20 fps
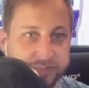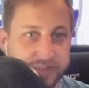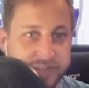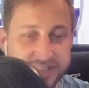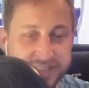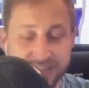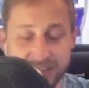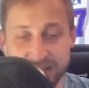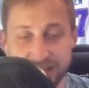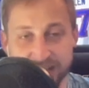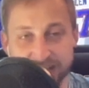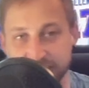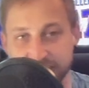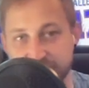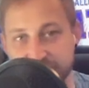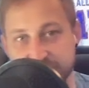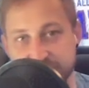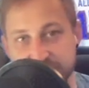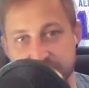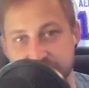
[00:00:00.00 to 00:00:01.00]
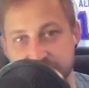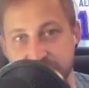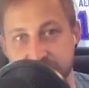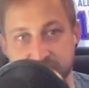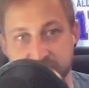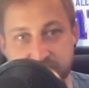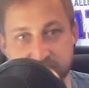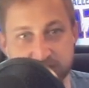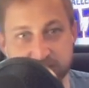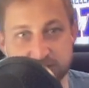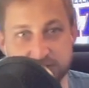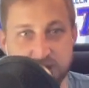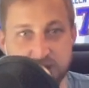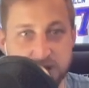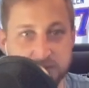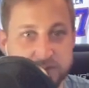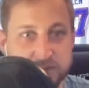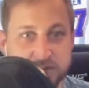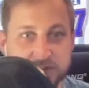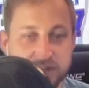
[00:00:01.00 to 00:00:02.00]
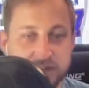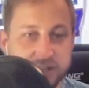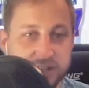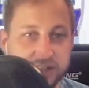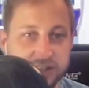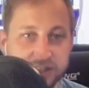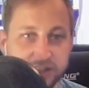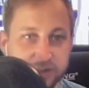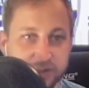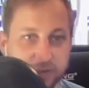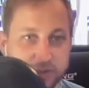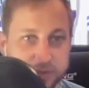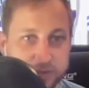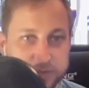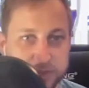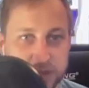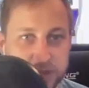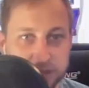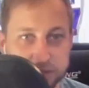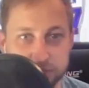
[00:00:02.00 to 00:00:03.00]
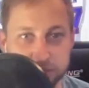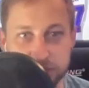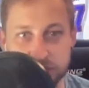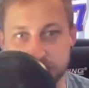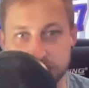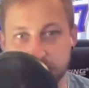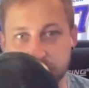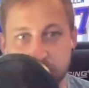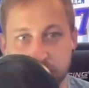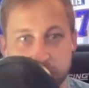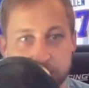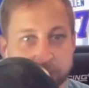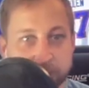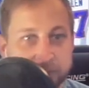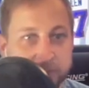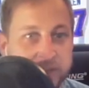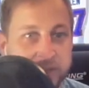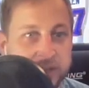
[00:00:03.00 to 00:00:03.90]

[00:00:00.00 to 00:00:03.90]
he had at least an interception and there was a pass breakup.